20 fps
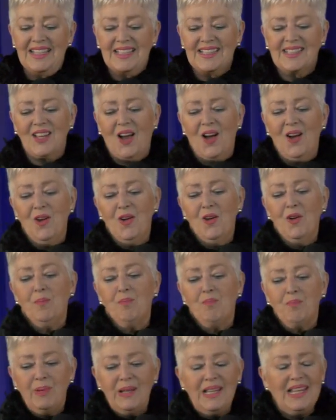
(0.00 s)
So,
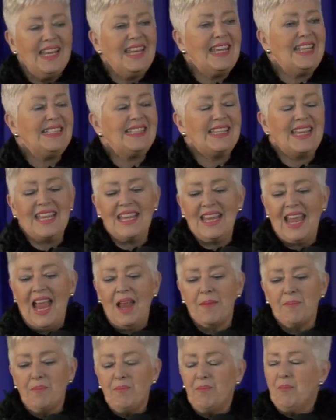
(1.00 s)
pleasing
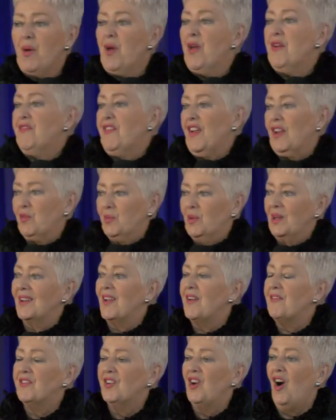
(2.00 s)
and perfect
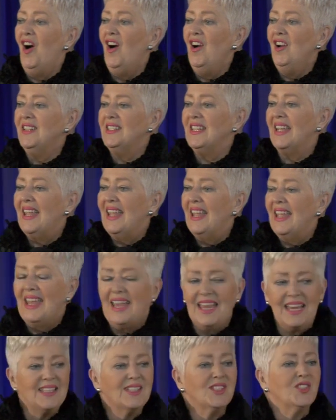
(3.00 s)
will of God
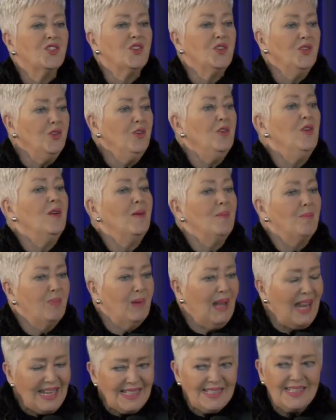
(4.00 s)
is to
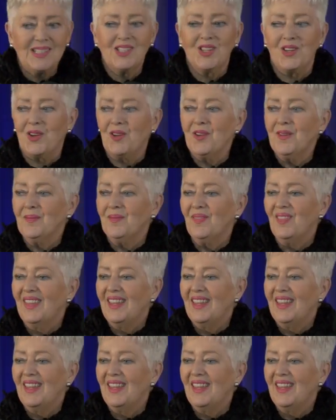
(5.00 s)
bless you